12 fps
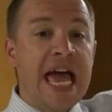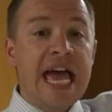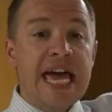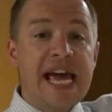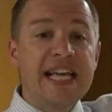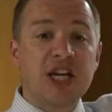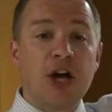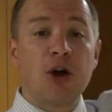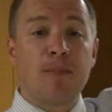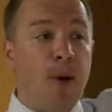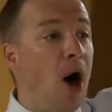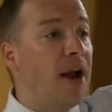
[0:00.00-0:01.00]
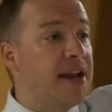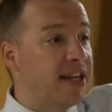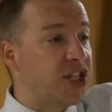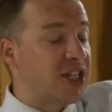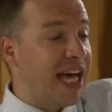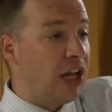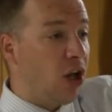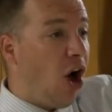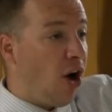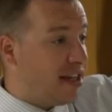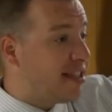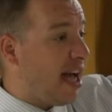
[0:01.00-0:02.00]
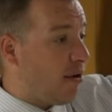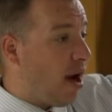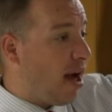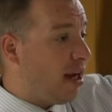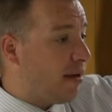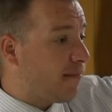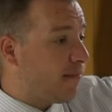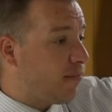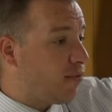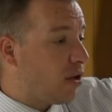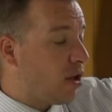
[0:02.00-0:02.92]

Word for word: he's under bondage to that law, isn't that right? Yes.